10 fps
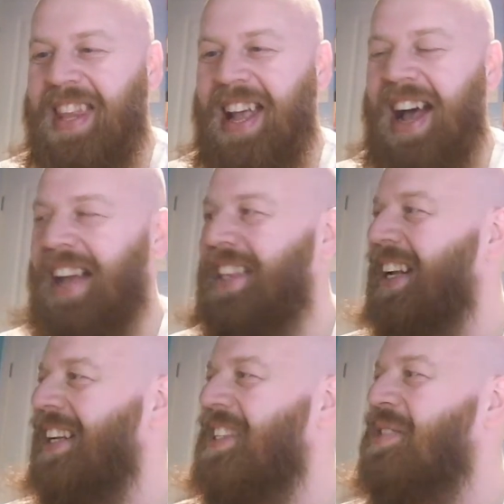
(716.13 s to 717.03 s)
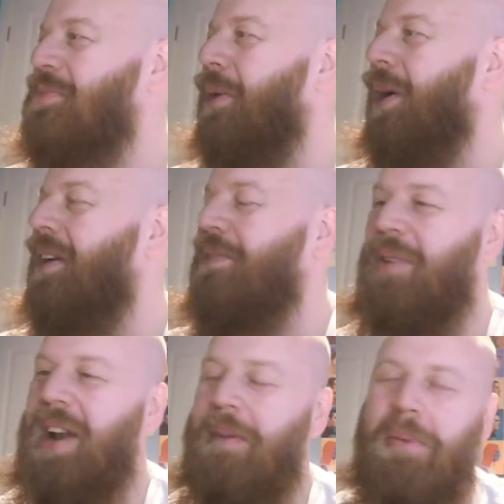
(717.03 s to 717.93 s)
I think this is part of
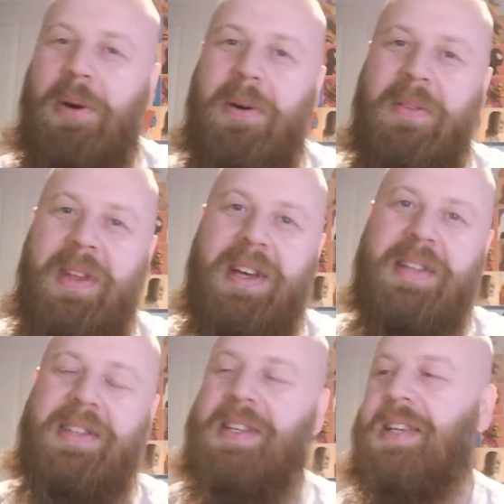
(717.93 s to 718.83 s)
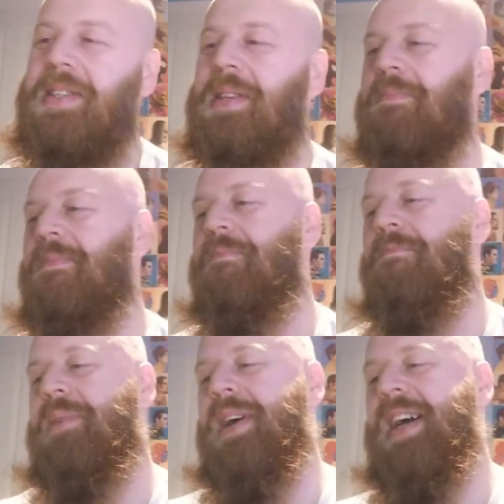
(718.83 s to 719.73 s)
when I bought the system, but